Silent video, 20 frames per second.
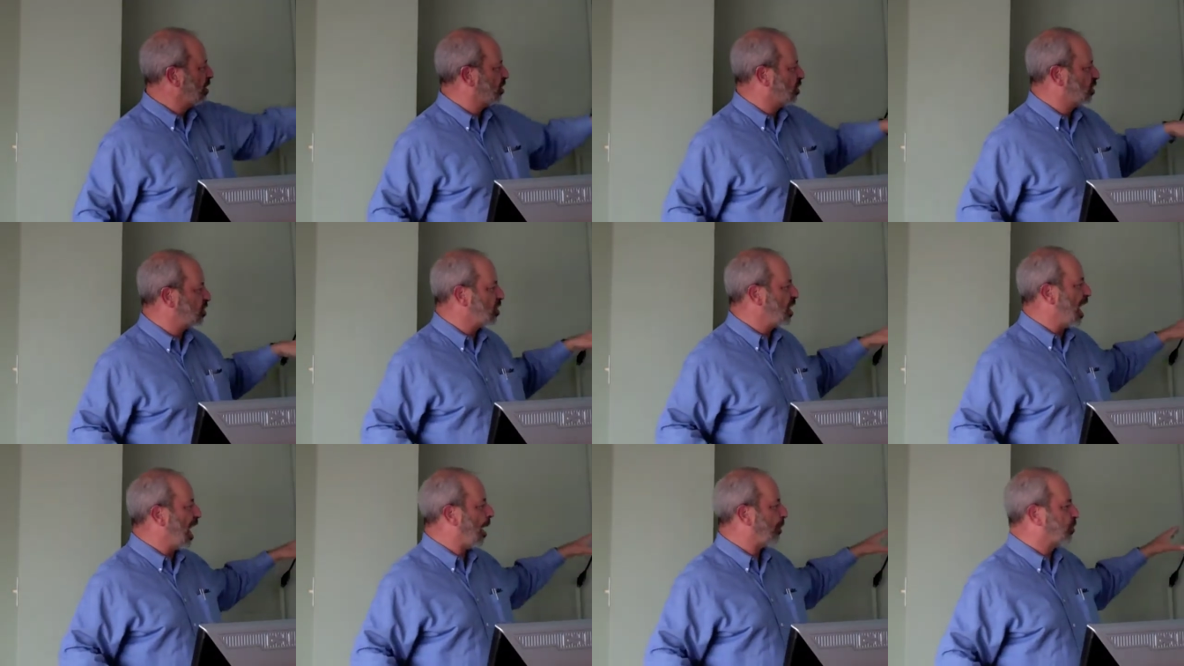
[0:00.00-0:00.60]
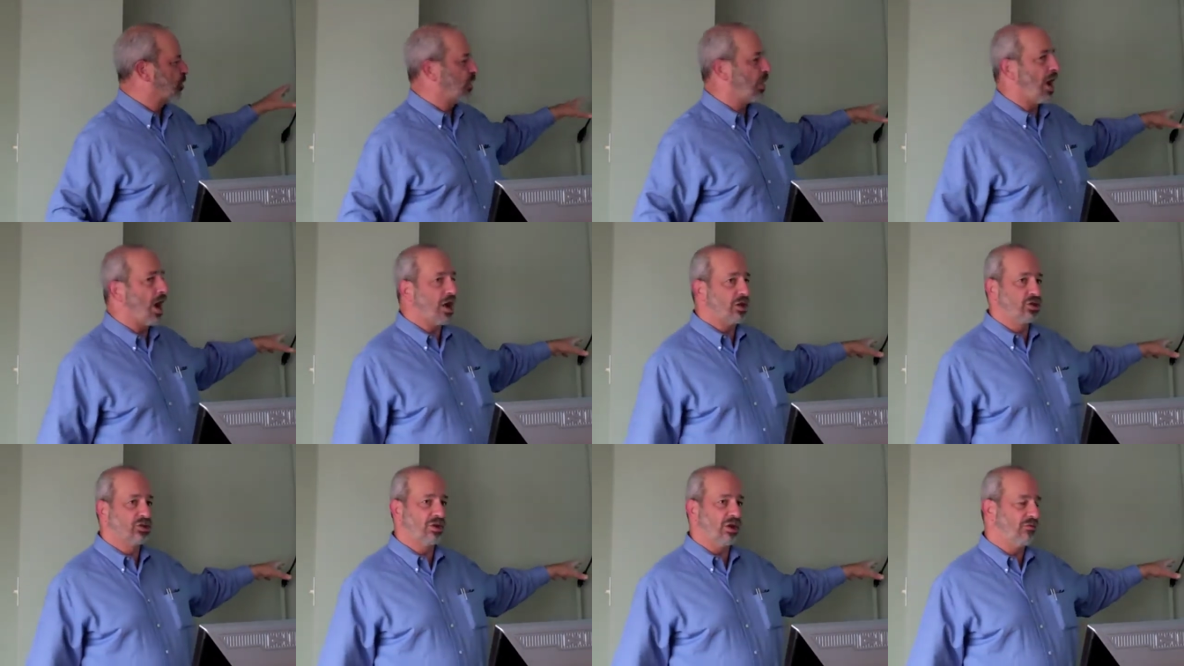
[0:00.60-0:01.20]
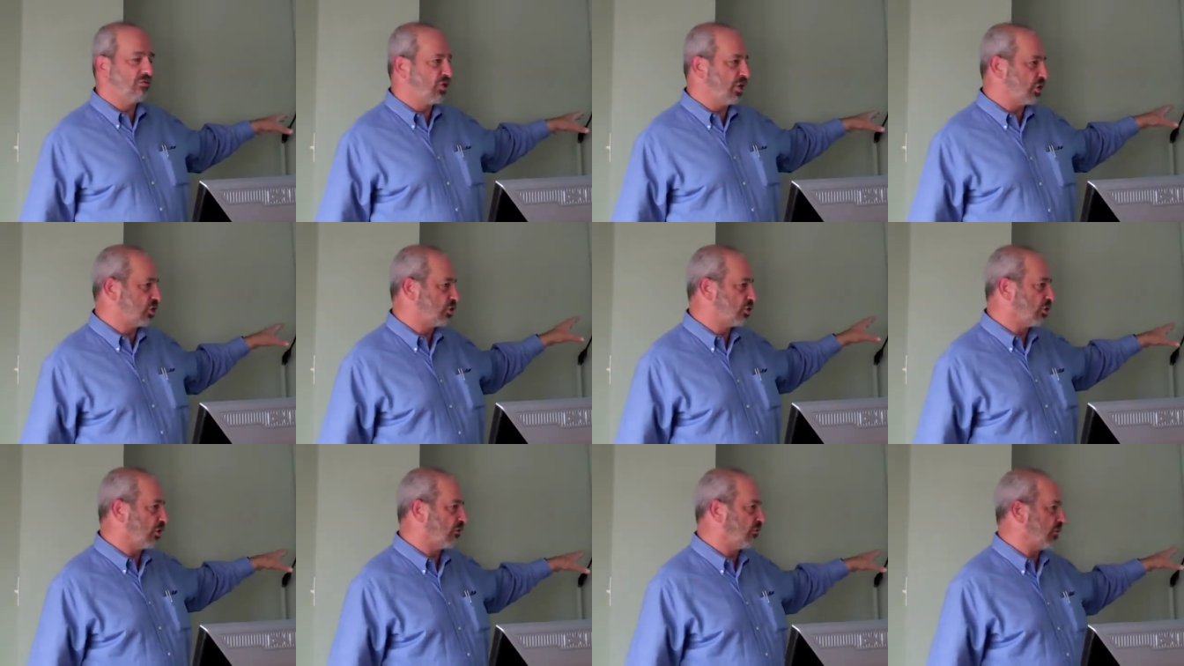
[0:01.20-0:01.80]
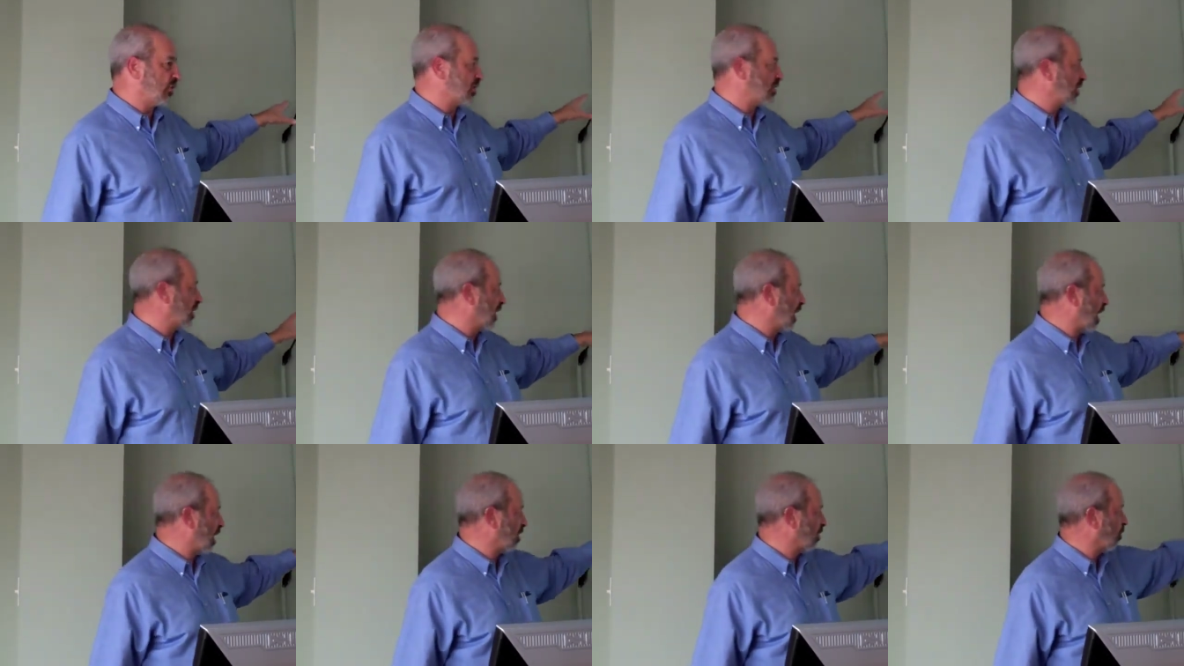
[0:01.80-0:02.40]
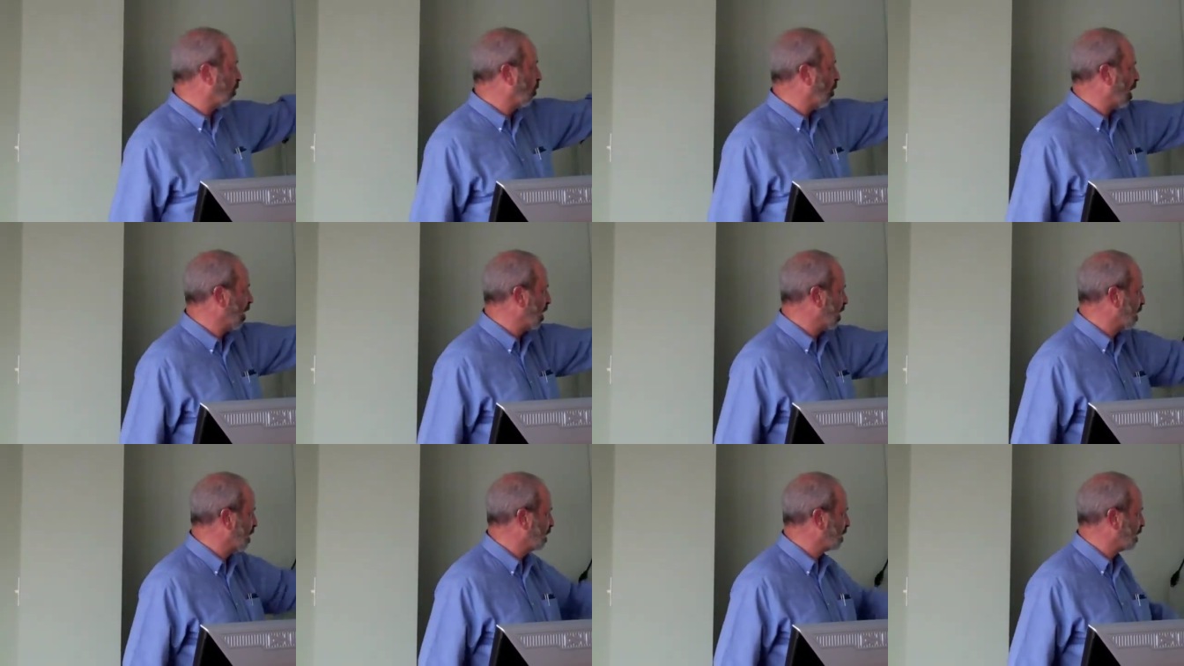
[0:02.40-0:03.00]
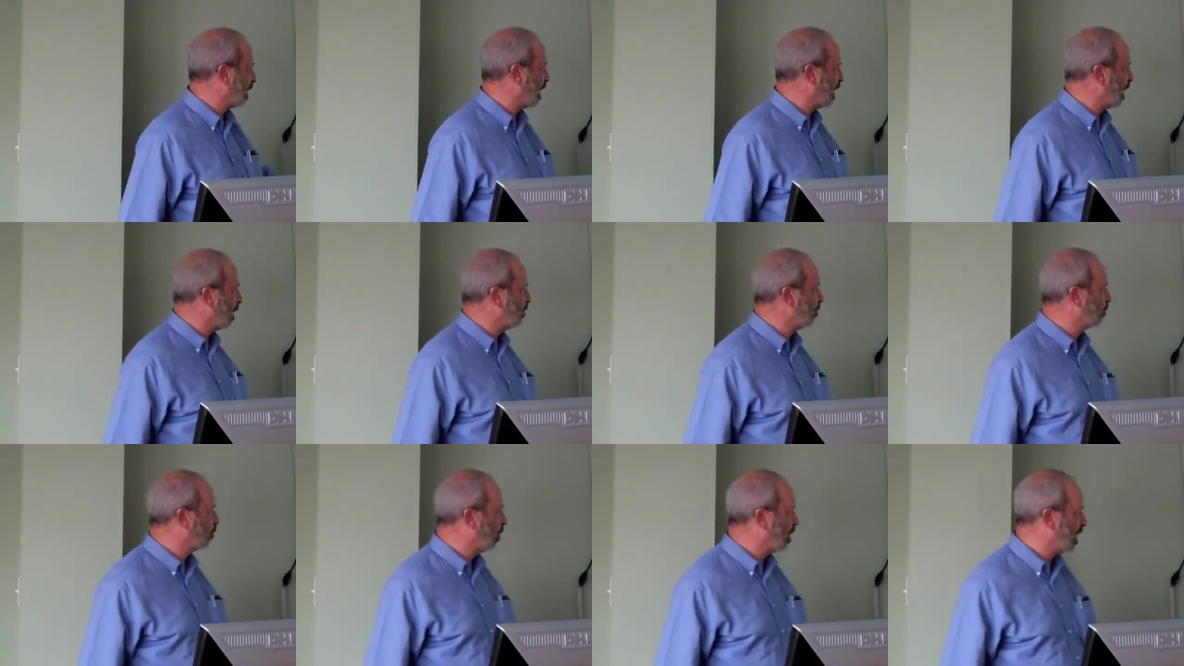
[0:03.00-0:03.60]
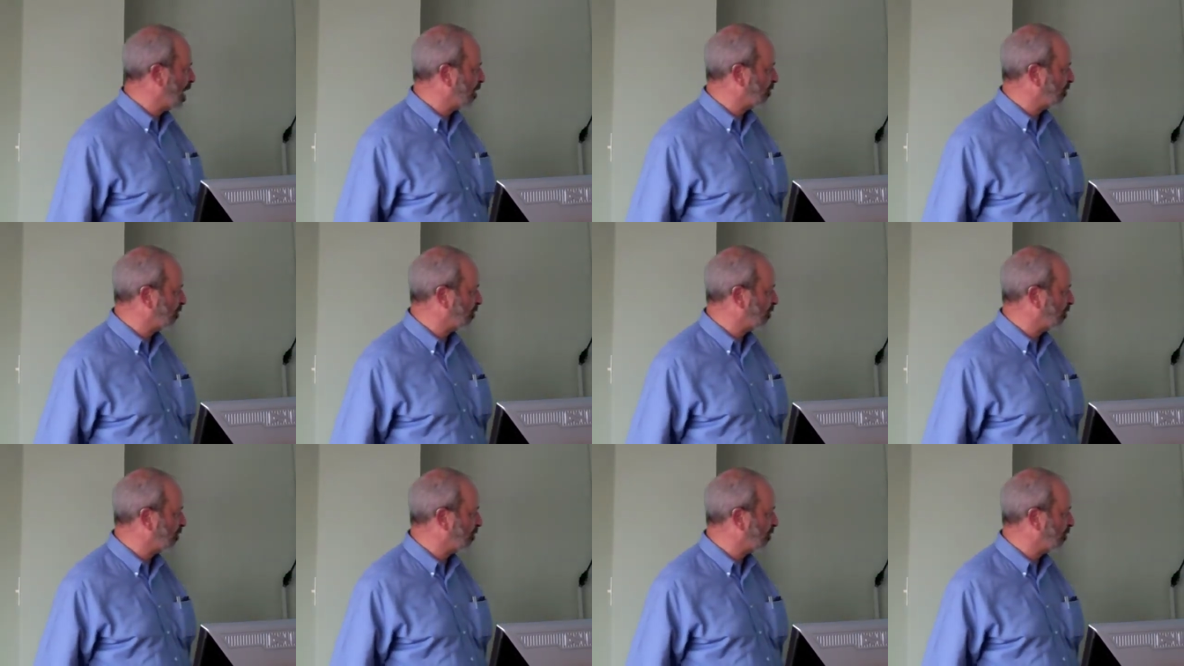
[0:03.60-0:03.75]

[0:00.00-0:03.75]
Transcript: snapshots of this surface together one at a time, one